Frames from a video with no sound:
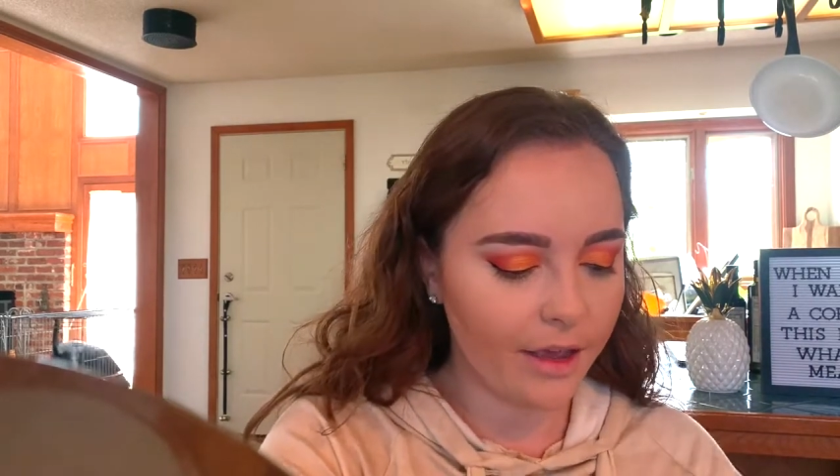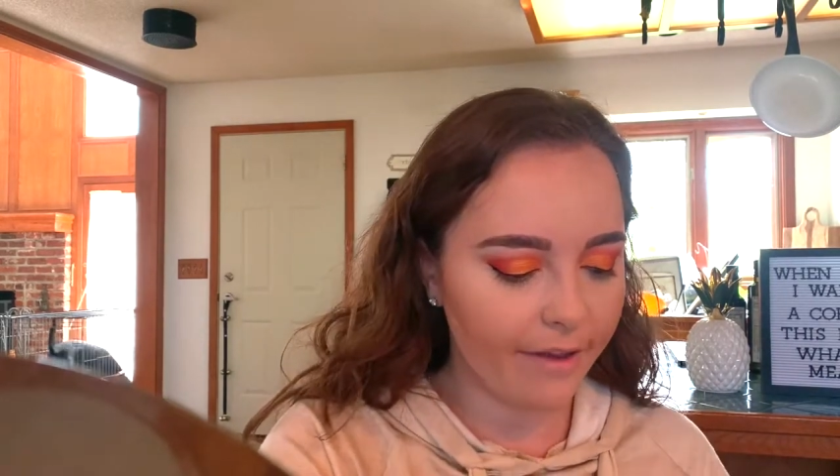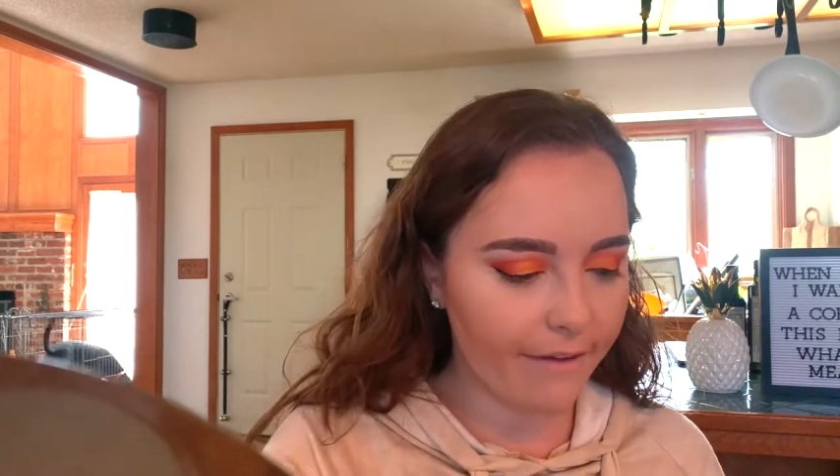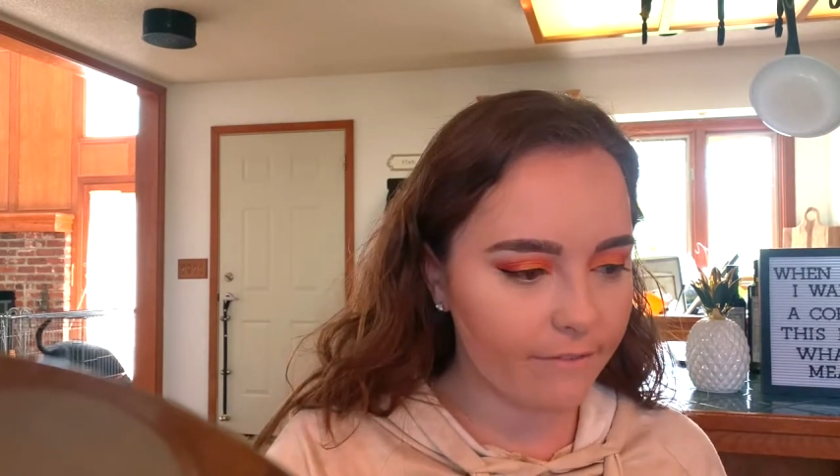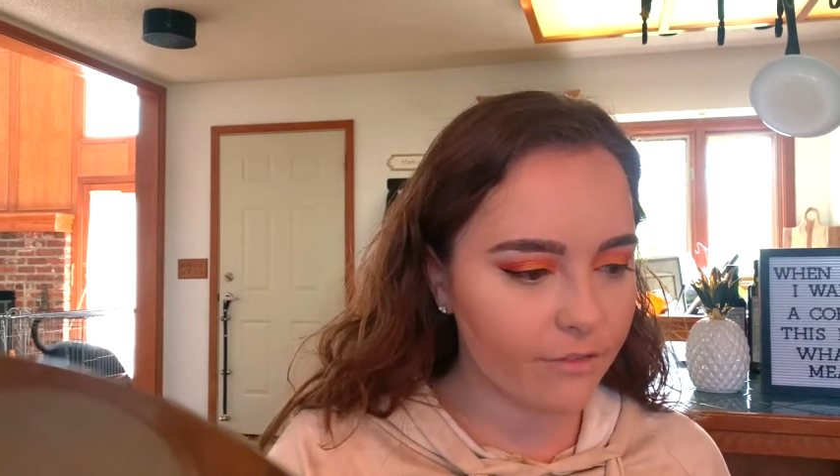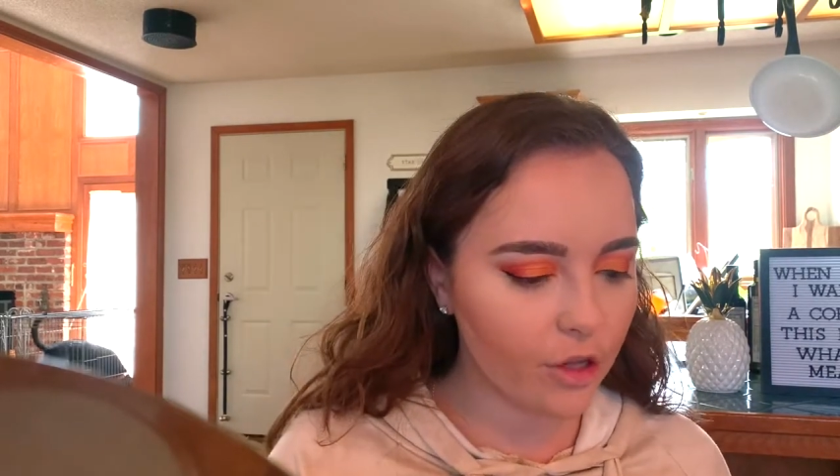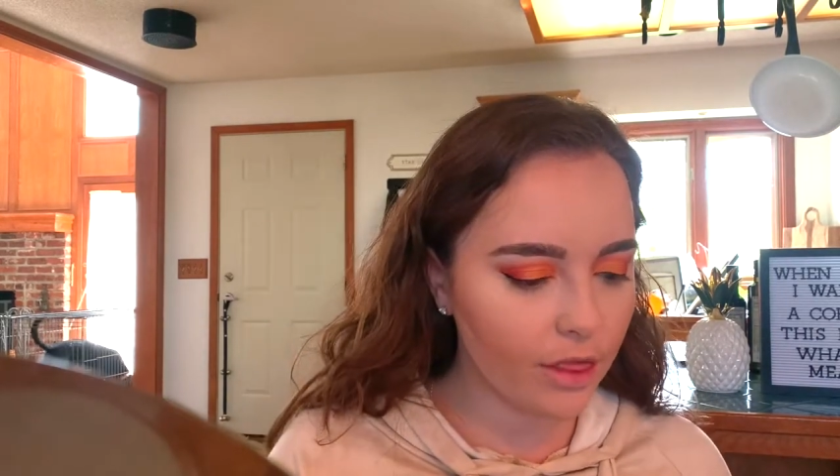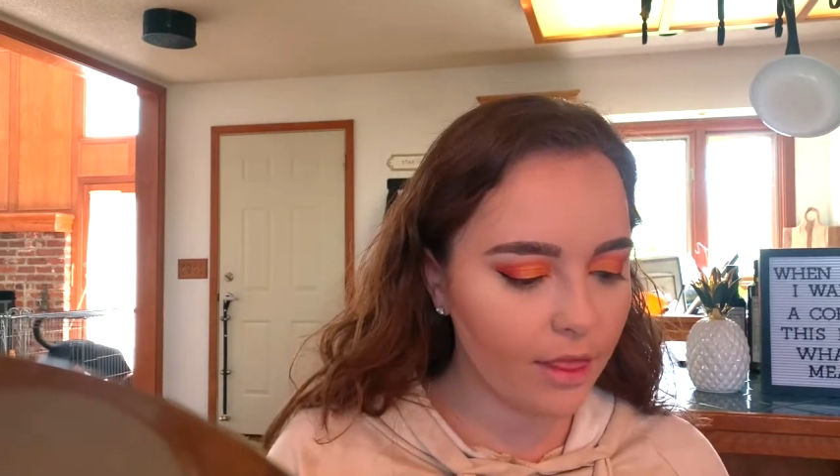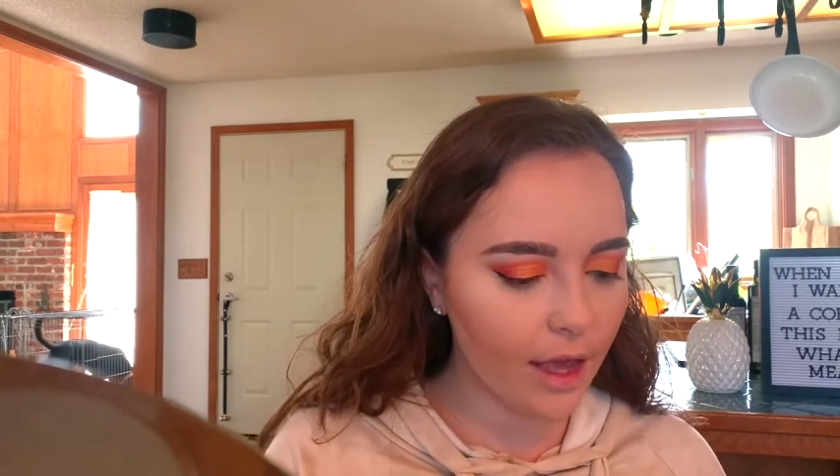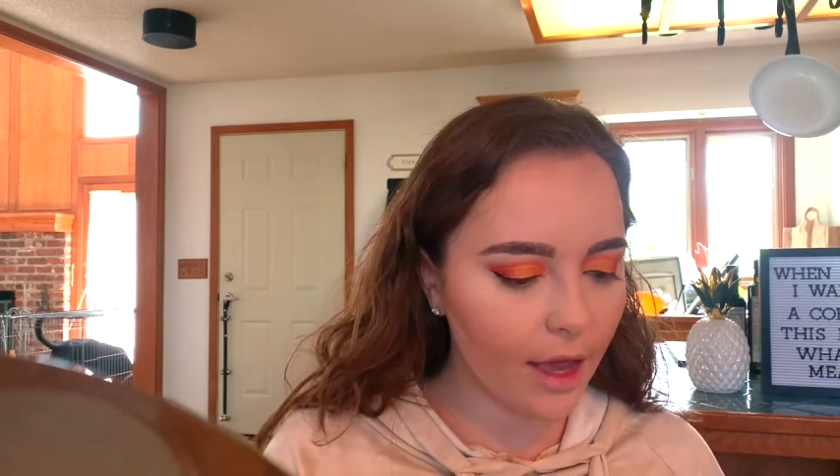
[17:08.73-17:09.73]
And for
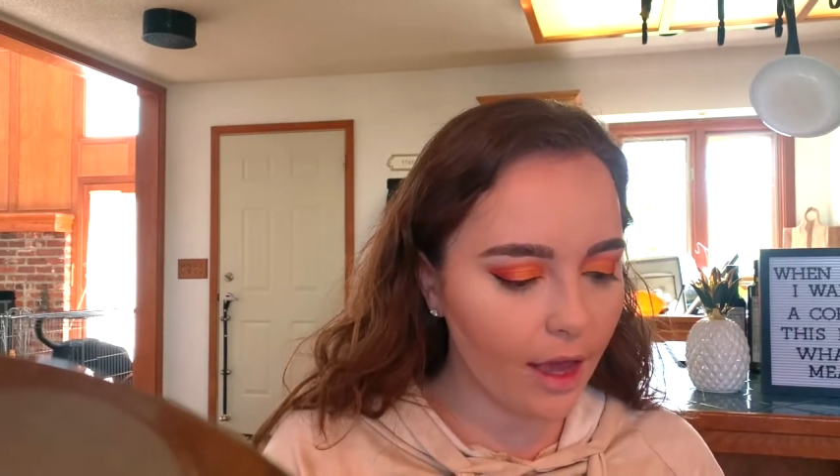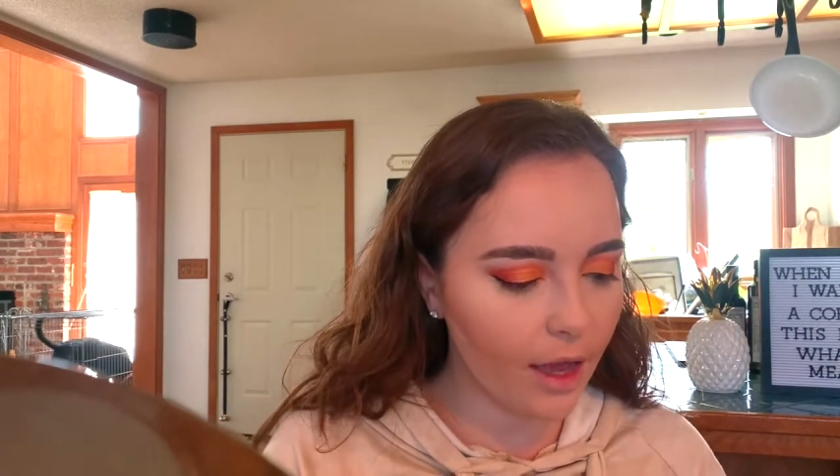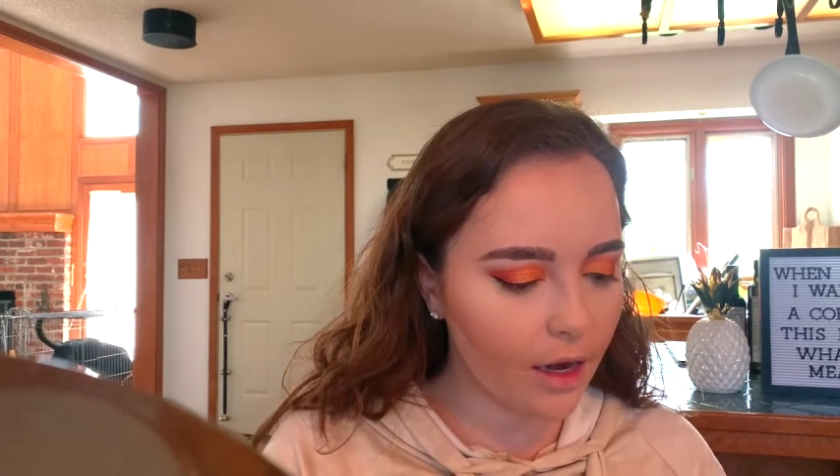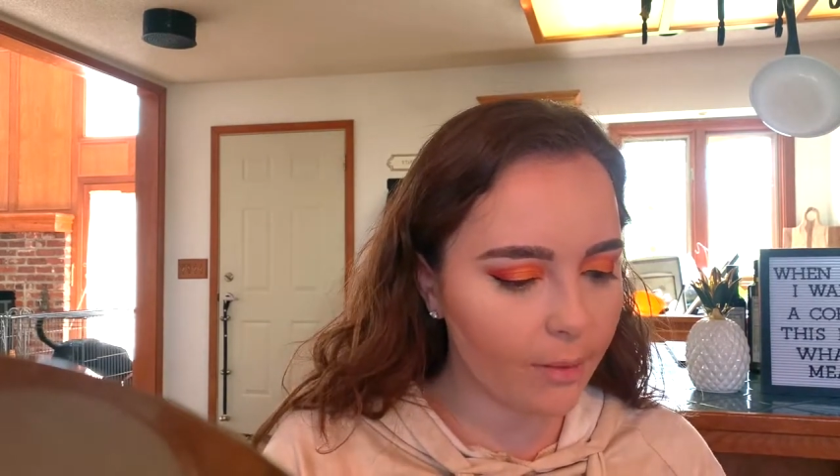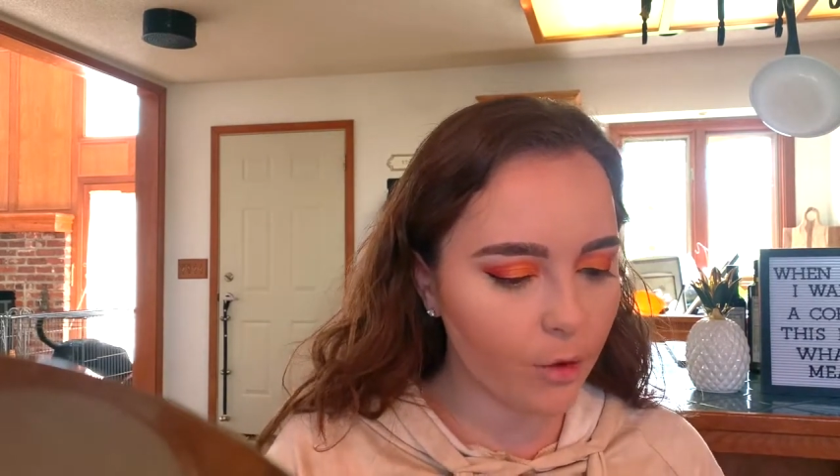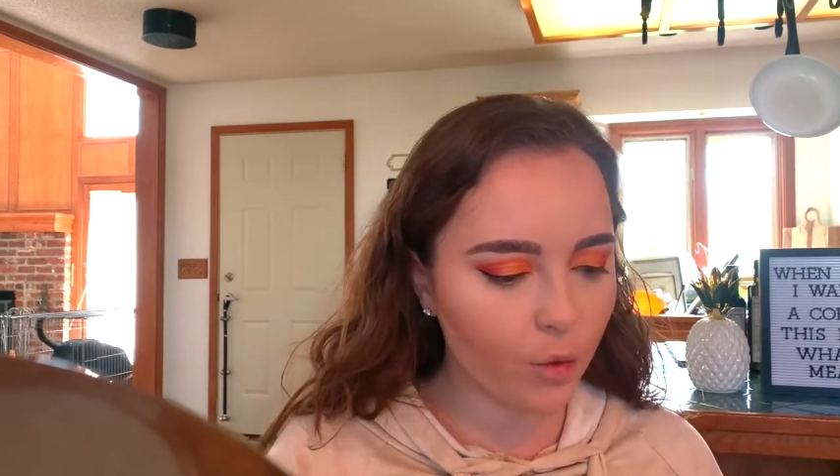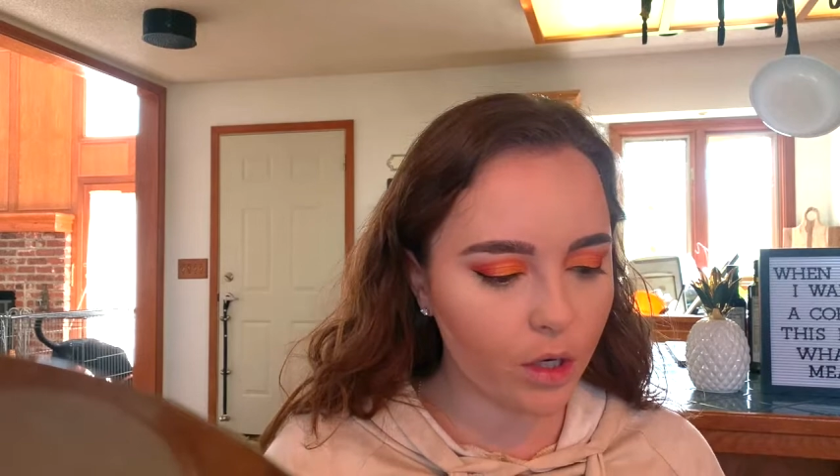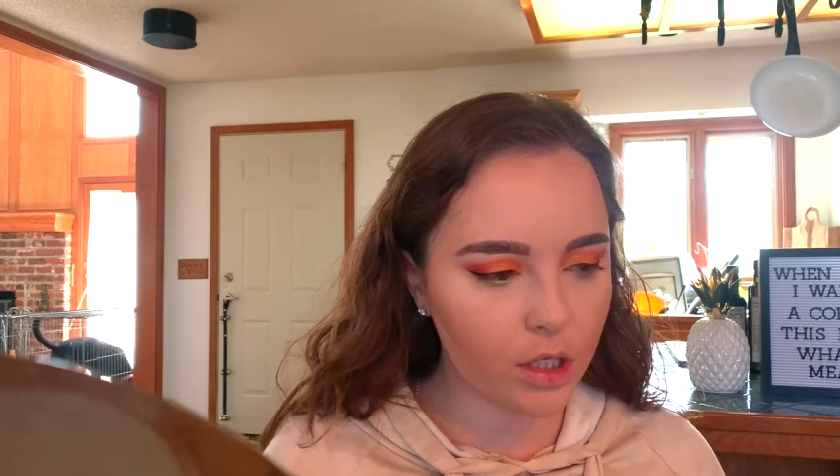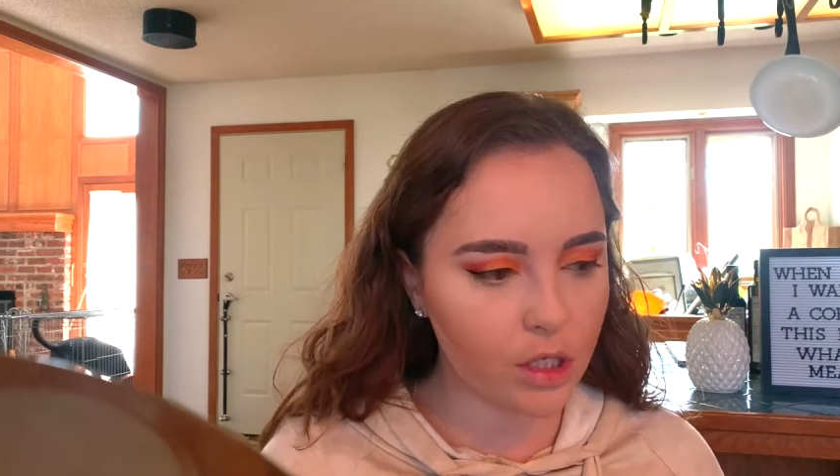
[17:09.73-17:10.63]
that, I'm going